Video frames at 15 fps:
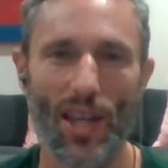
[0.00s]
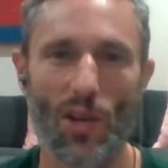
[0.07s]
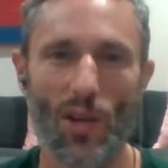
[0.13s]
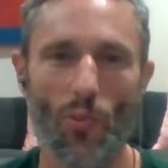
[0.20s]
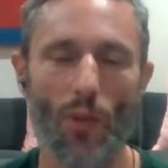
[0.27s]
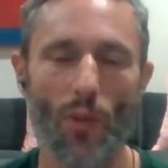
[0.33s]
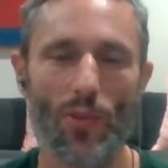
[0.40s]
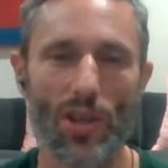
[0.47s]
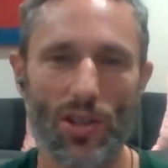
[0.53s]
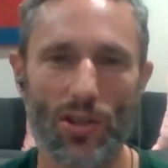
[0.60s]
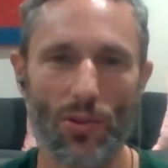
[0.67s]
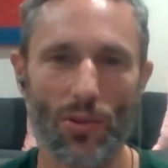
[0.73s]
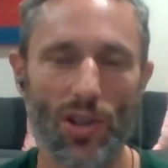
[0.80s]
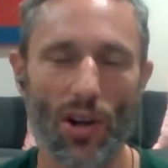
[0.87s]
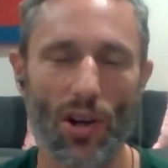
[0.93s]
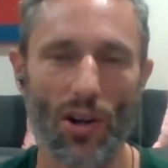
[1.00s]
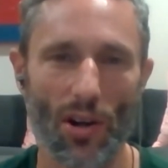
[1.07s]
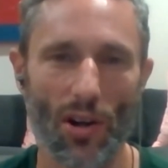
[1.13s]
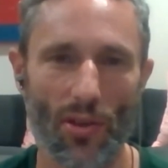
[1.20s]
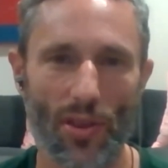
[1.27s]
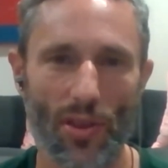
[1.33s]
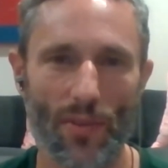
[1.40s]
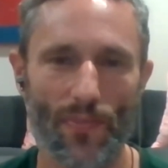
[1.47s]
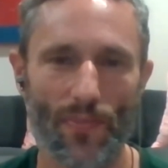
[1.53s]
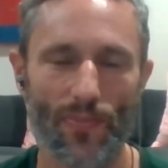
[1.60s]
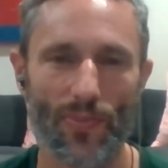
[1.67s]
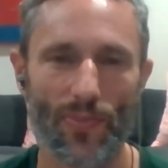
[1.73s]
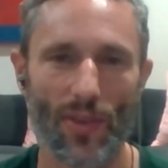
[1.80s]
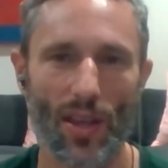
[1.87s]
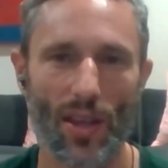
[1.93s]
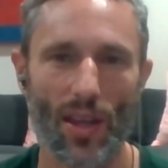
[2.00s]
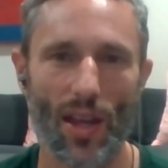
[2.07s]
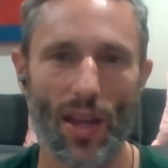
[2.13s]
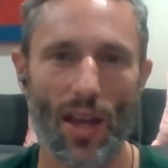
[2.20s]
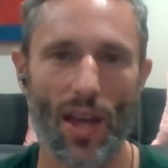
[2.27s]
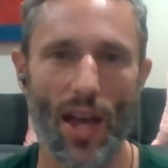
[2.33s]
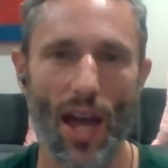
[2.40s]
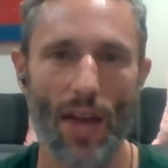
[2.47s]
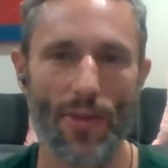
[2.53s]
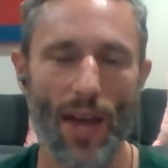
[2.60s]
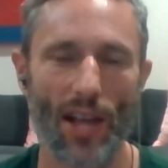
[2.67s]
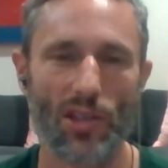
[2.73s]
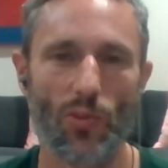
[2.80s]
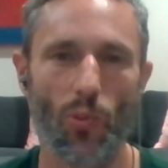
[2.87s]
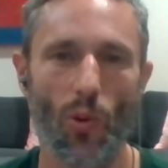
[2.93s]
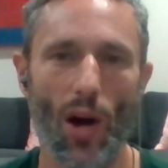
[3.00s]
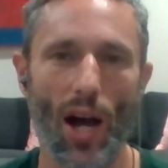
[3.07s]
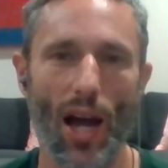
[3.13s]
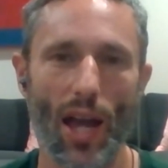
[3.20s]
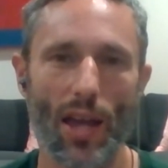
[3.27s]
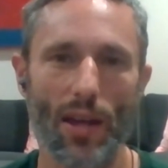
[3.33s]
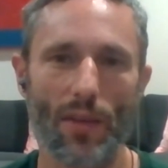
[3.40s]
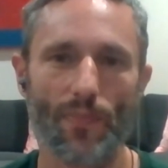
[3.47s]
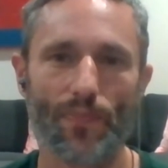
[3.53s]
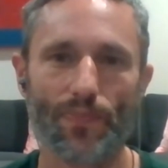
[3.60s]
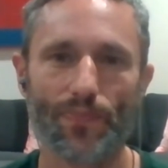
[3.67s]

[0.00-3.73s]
in what we do to Earth. And that's why